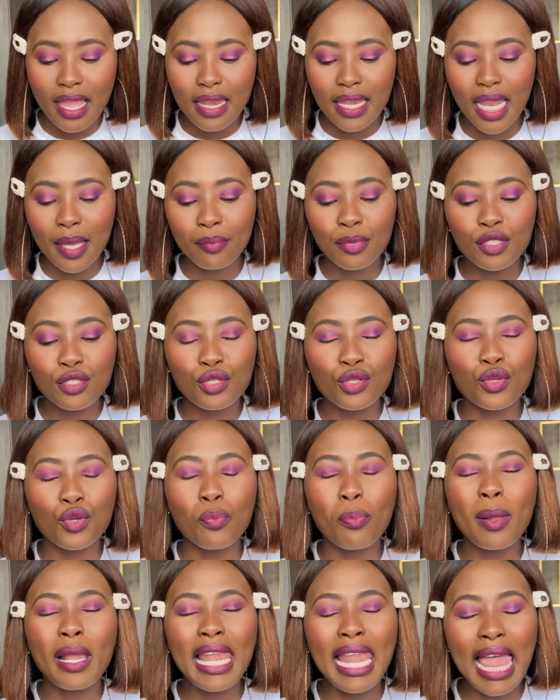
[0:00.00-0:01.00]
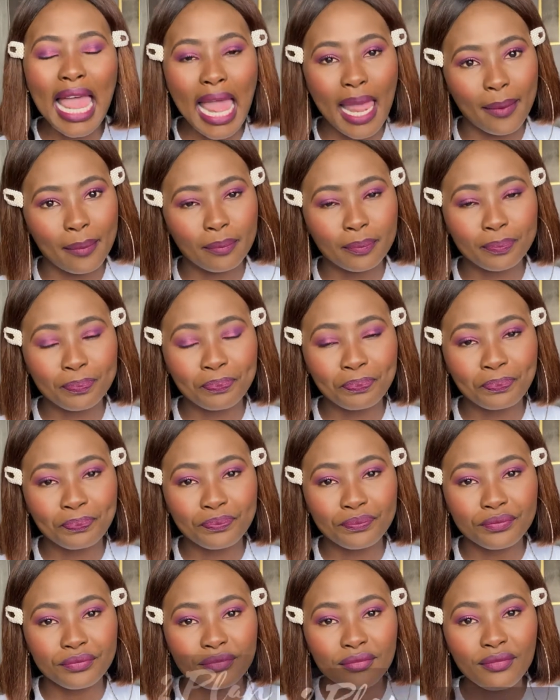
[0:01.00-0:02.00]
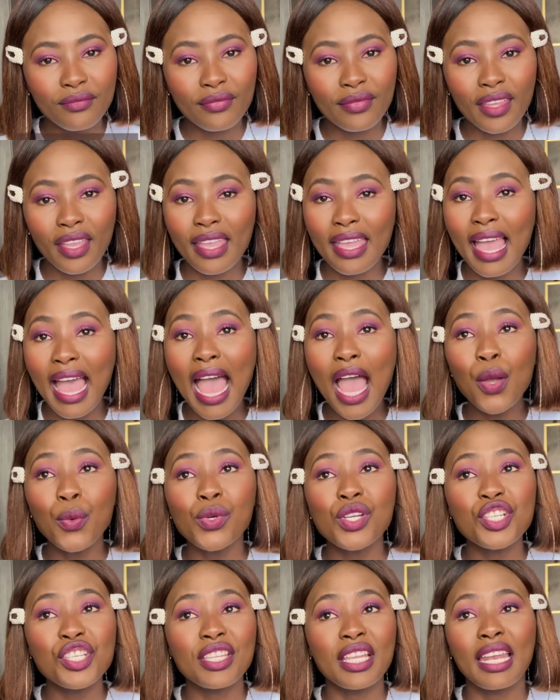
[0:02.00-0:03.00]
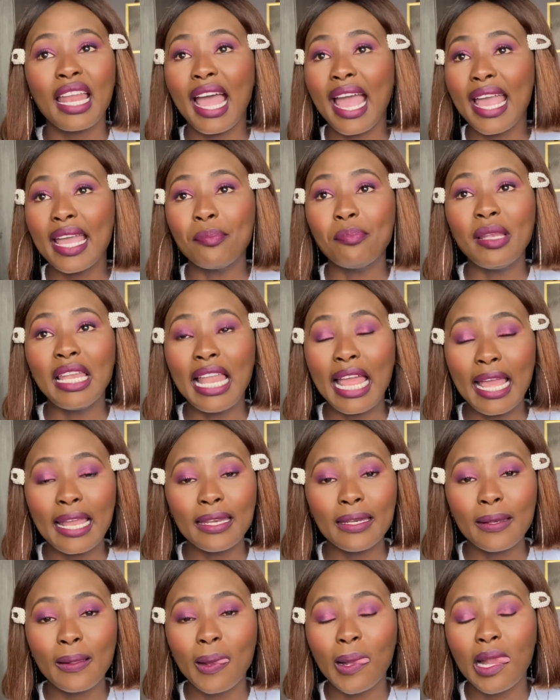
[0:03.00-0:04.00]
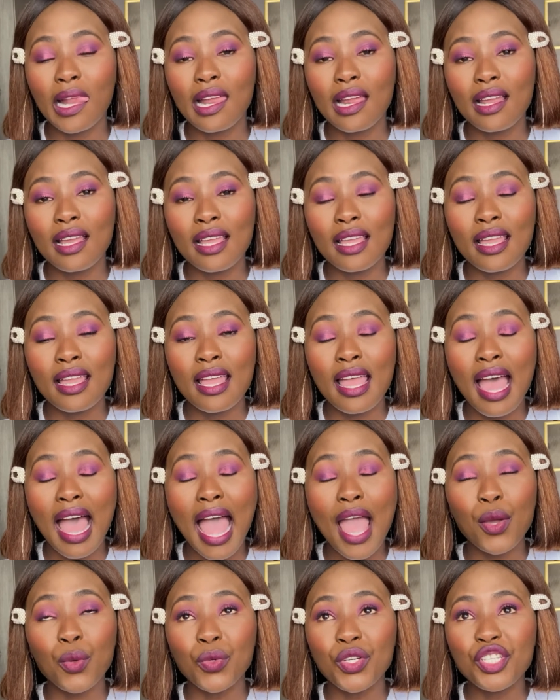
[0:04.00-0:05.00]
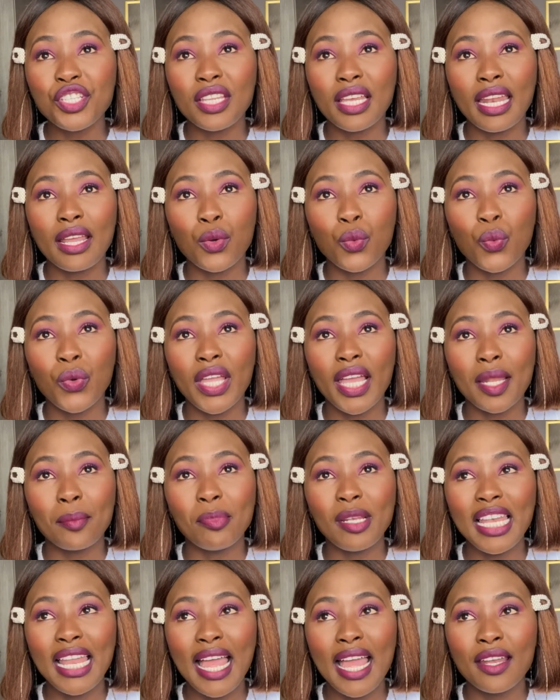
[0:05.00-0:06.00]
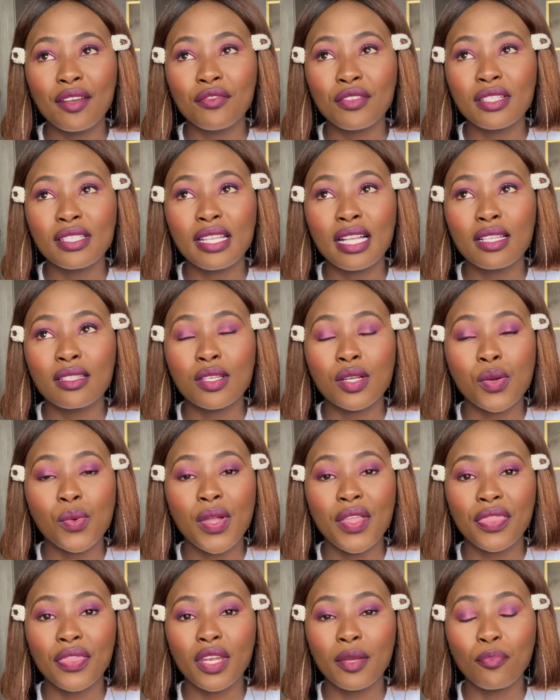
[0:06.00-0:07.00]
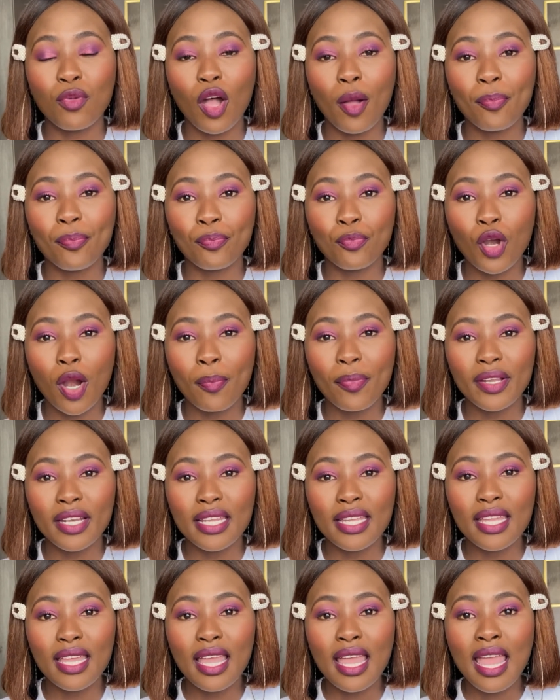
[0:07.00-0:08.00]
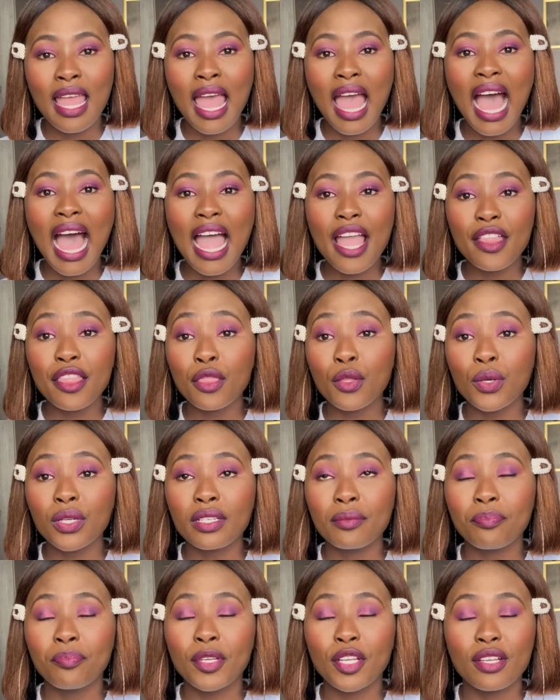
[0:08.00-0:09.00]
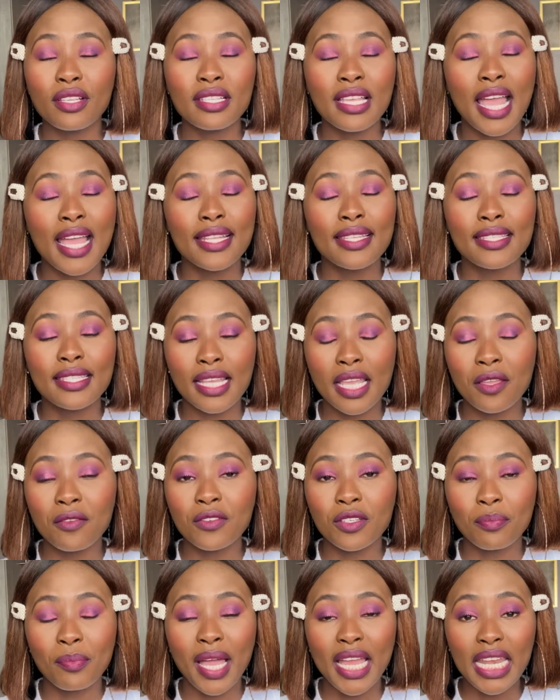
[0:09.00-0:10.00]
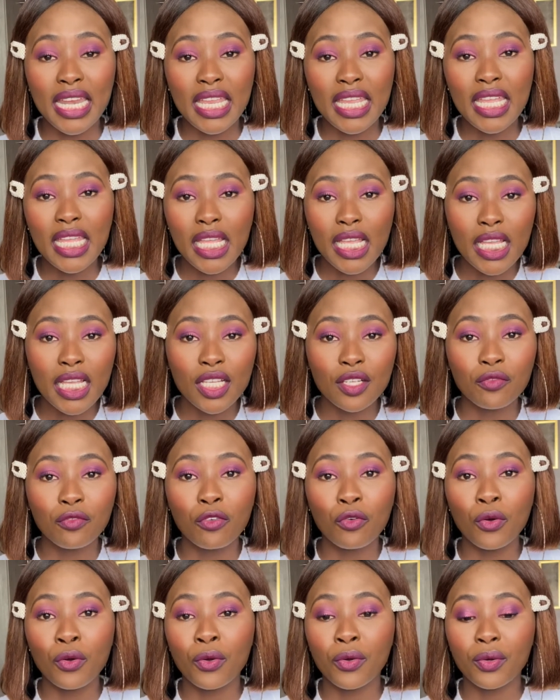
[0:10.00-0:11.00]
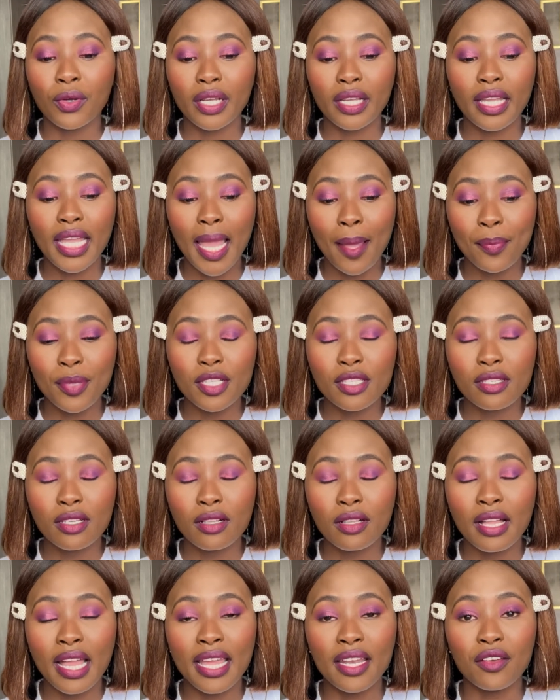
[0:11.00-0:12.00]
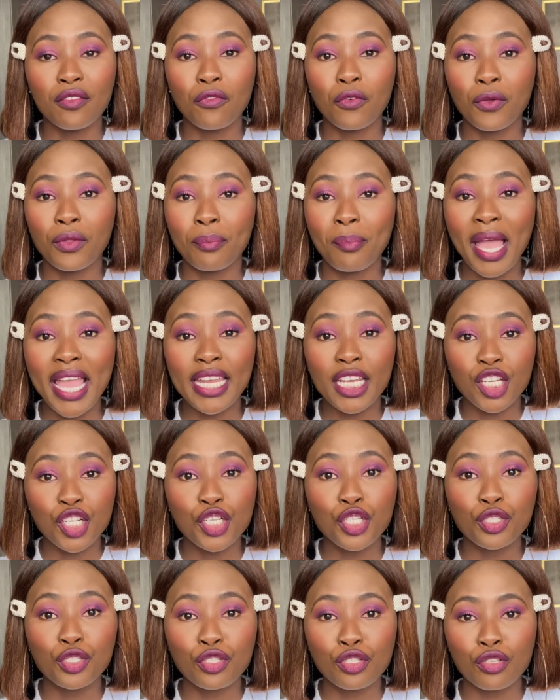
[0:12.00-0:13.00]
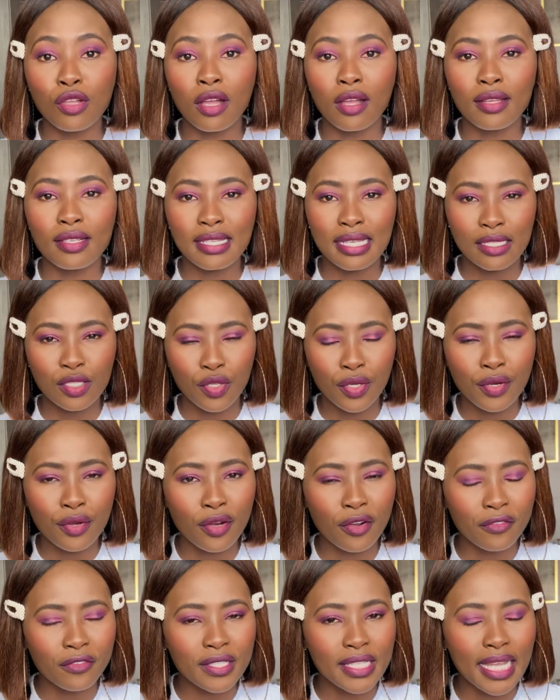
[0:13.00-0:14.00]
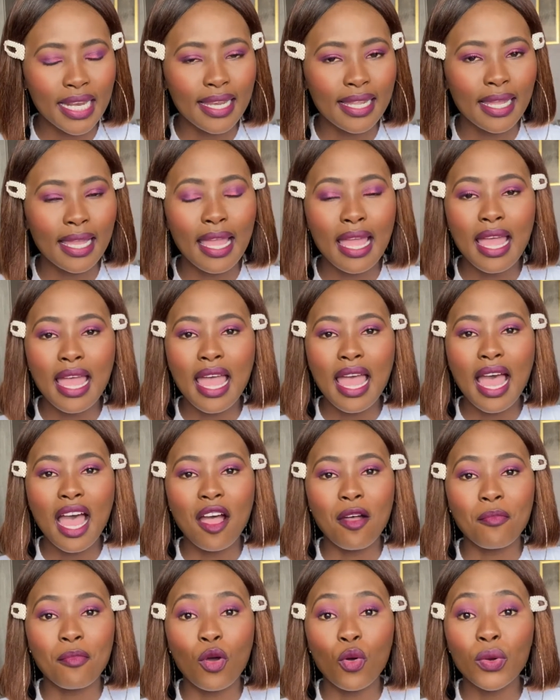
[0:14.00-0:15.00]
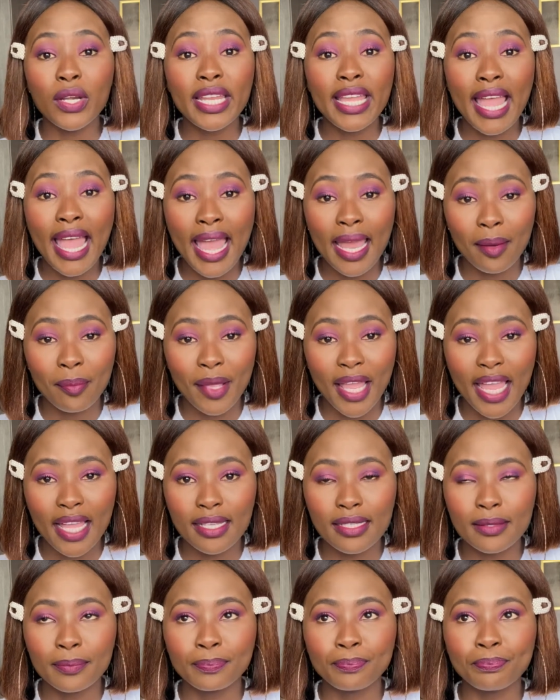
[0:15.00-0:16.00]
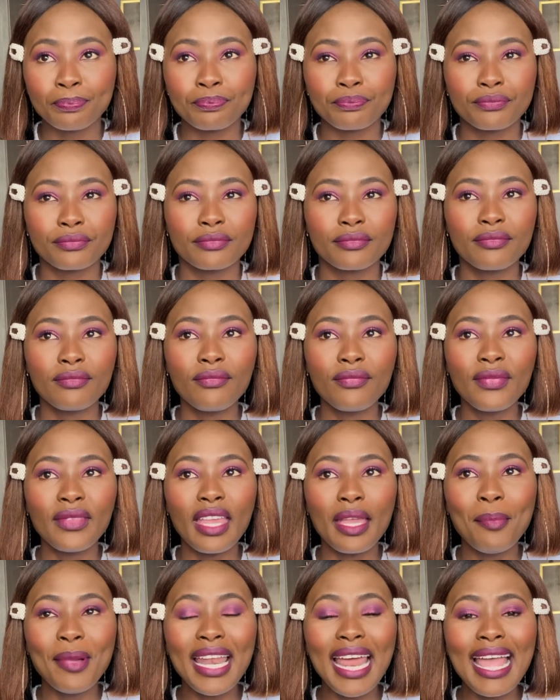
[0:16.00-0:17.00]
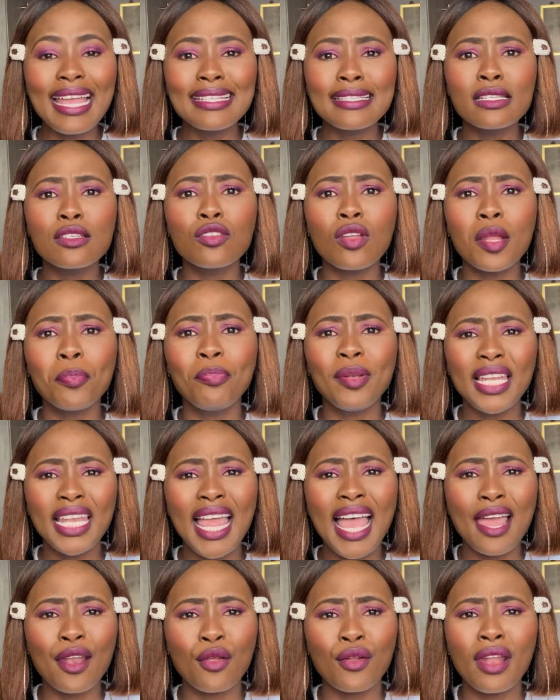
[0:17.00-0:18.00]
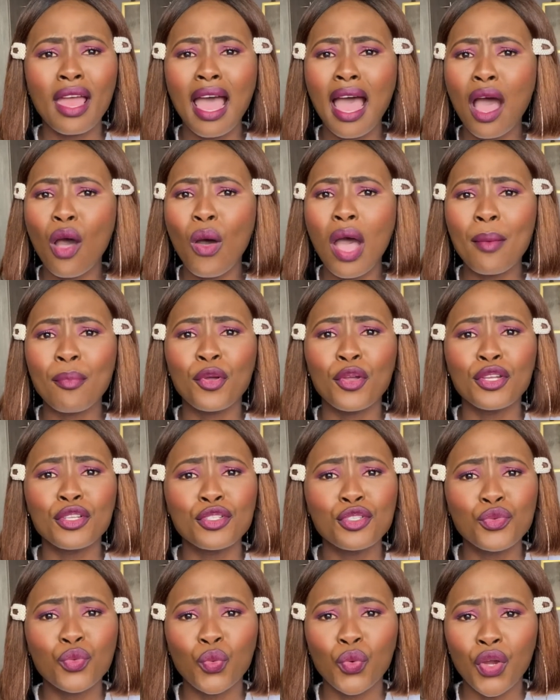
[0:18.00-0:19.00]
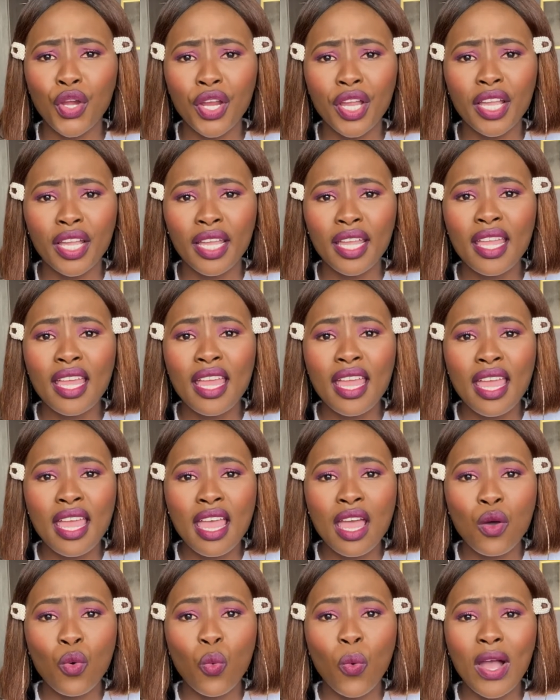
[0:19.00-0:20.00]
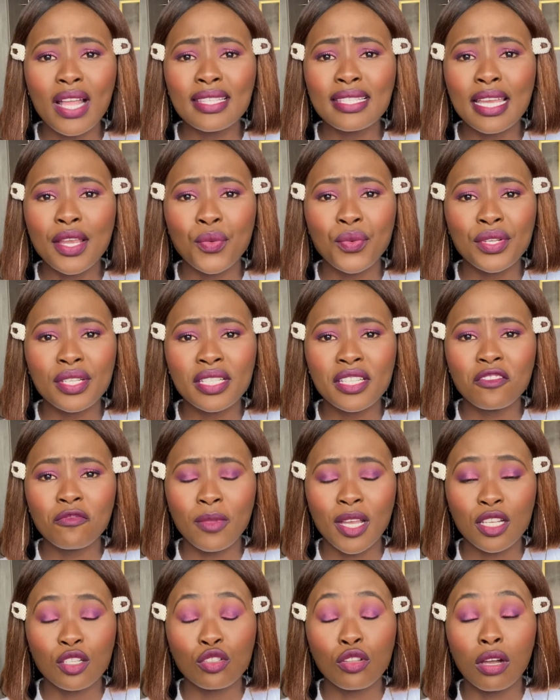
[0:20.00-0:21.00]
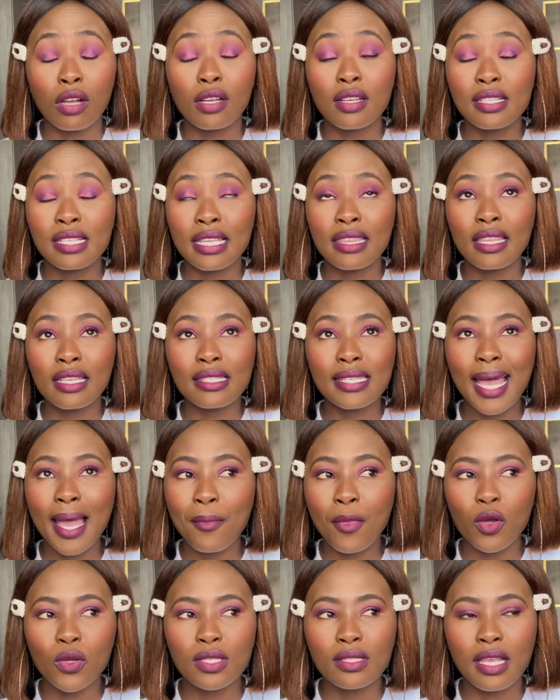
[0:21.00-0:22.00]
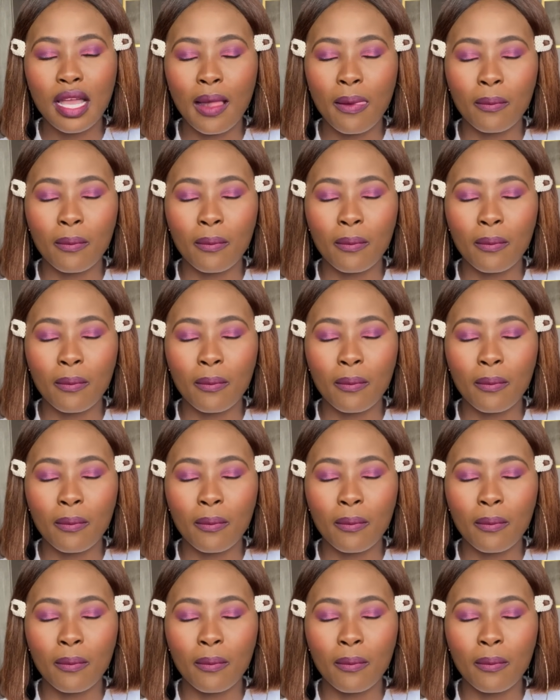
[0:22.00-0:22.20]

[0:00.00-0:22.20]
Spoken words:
Number 2, plan. Okay, I wish that I had planned. I wish that we had planned for Style 013 properly. I thought, because I had saved money for capital and for my initial stock, because I started off selling only handbags, but I did not plan on how I'm going to work once I receive my stock, because at the time I was